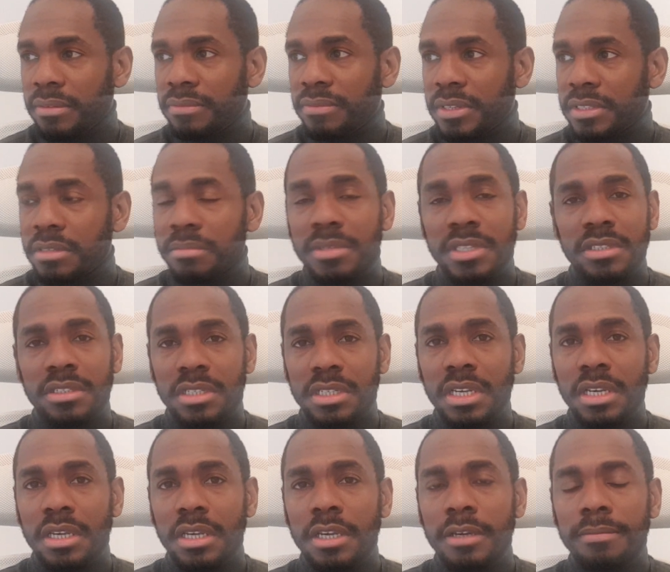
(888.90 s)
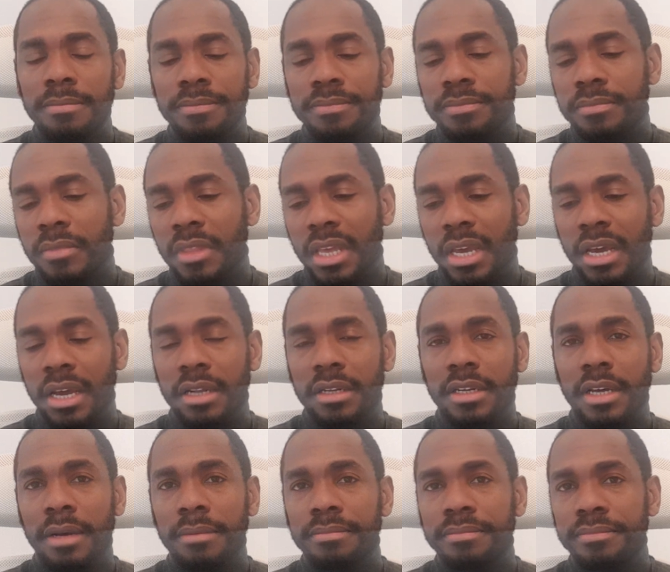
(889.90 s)
vitamin C and
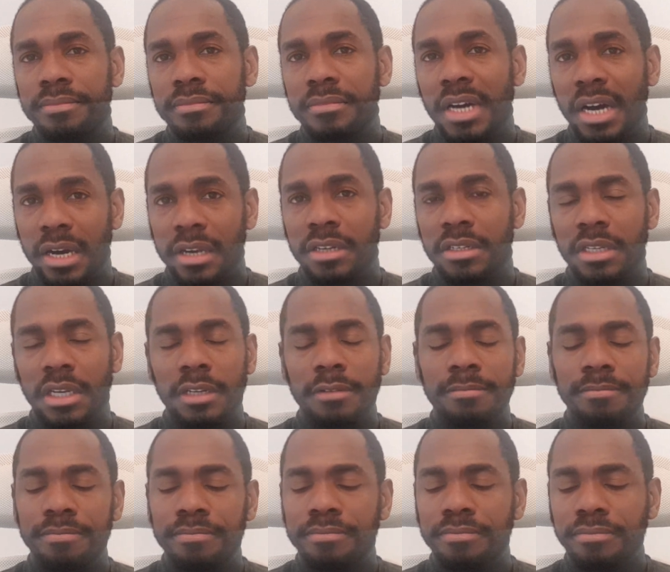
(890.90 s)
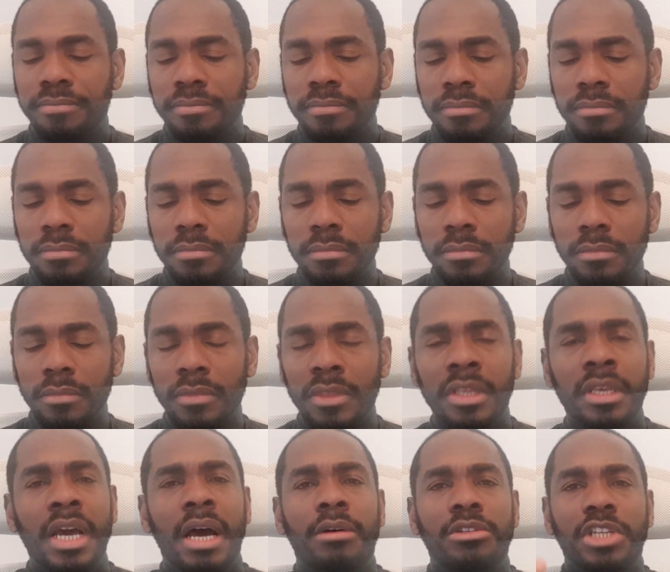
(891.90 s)
iodine,
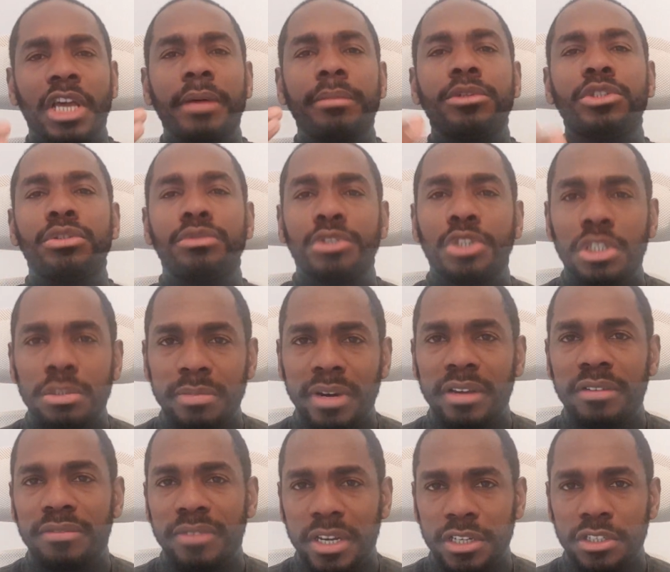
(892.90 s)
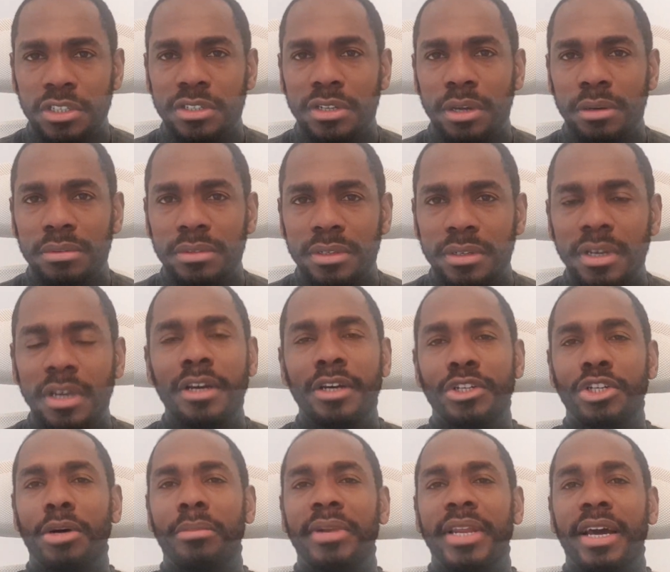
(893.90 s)
I was able to reduce my infectious load.
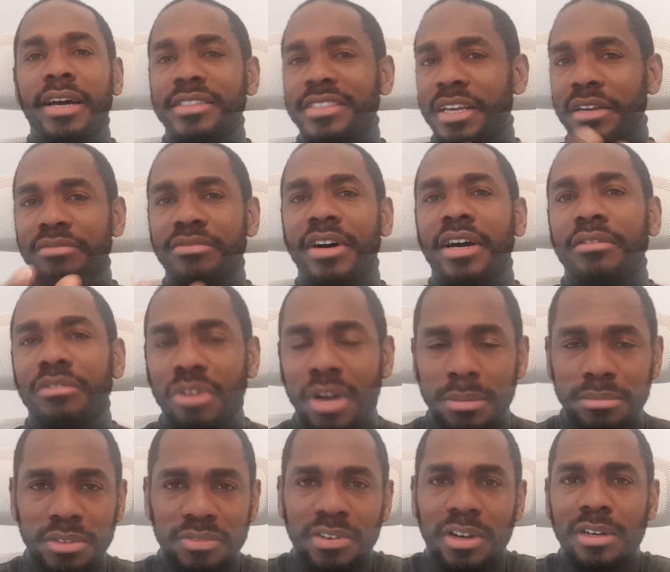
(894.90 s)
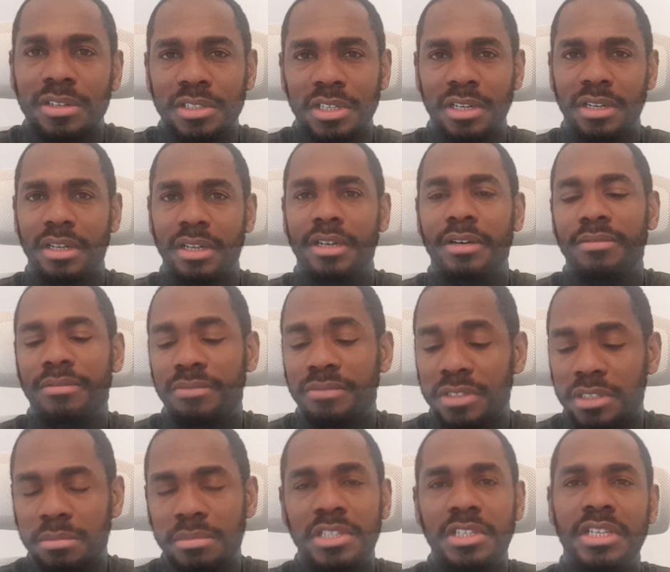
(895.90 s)
Normally I take 5 grams of
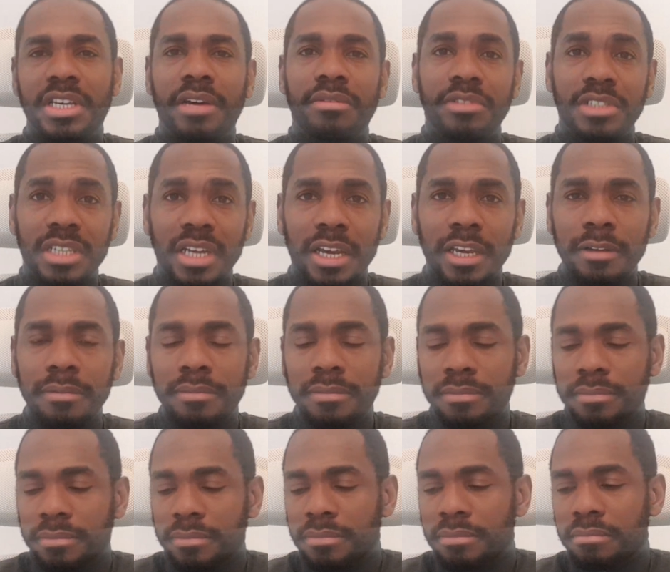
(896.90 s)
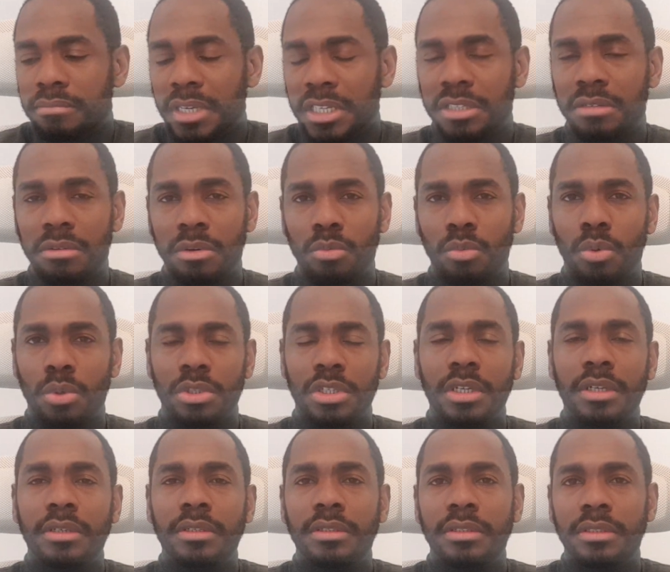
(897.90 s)
vitamin C every day. mix it with
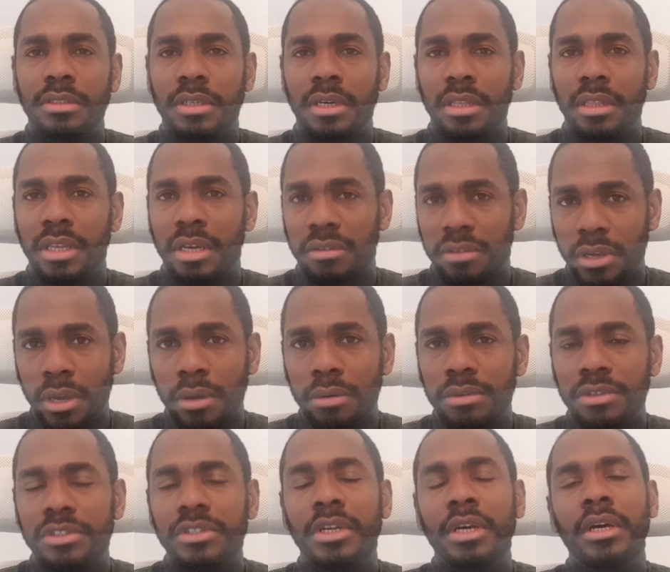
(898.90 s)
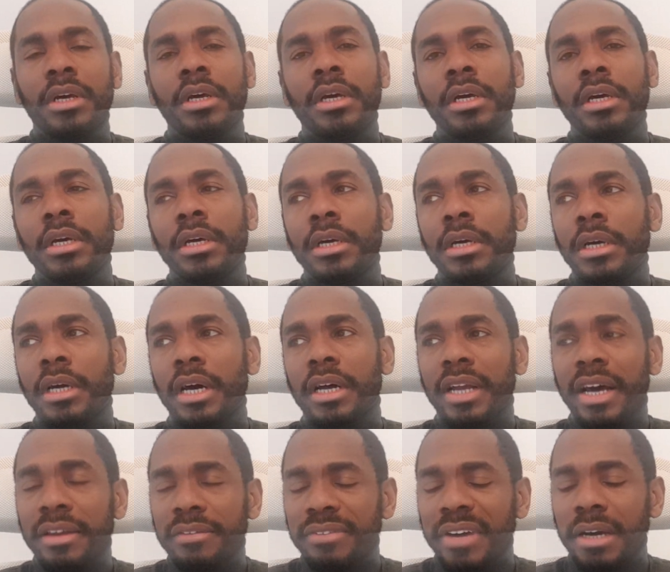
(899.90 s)
water, and there it goes. And
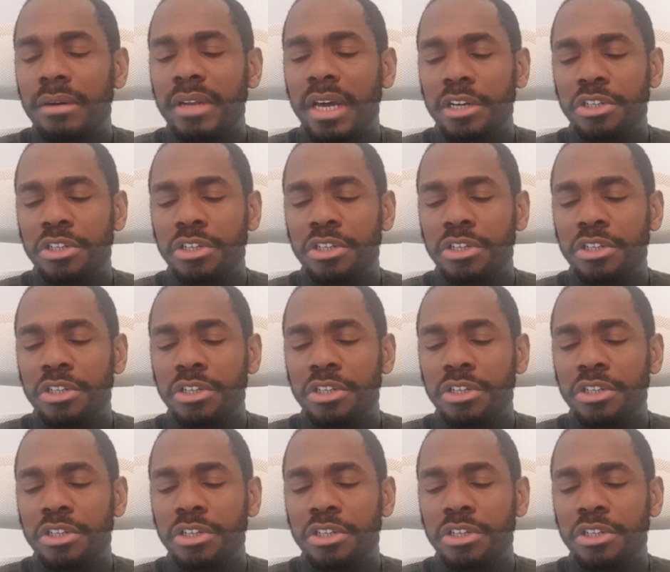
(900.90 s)
I found